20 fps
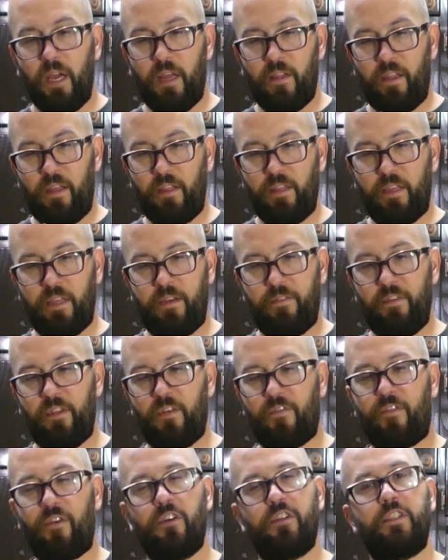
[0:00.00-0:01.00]
and then even
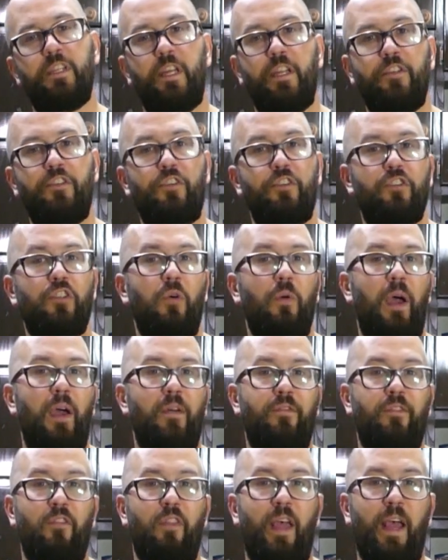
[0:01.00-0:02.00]
the first inch or so
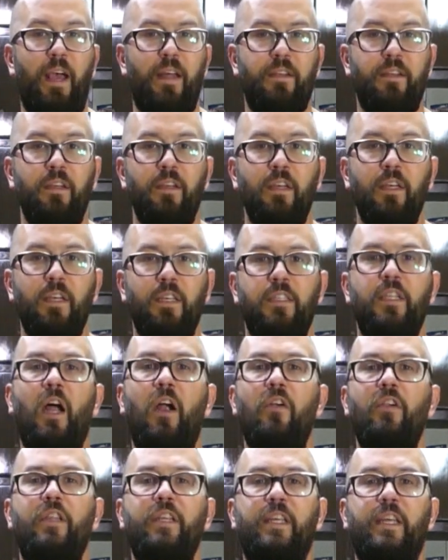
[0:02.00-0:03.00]
after that is
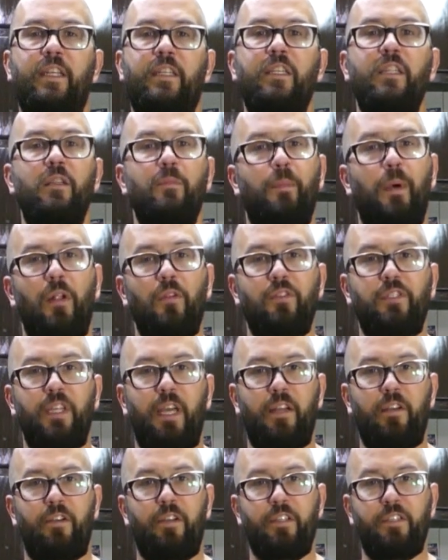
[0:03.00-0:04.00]
hard to get to the belt
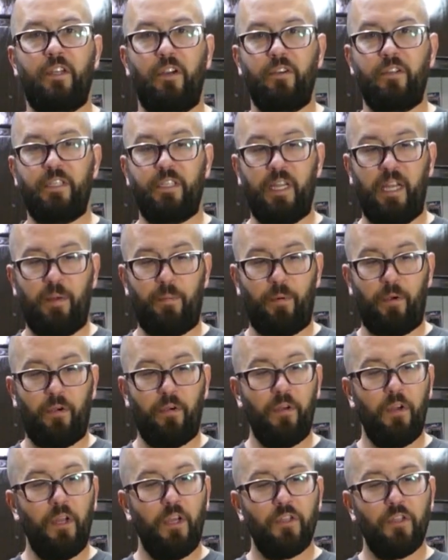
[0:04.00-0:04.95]
sander to start to taper.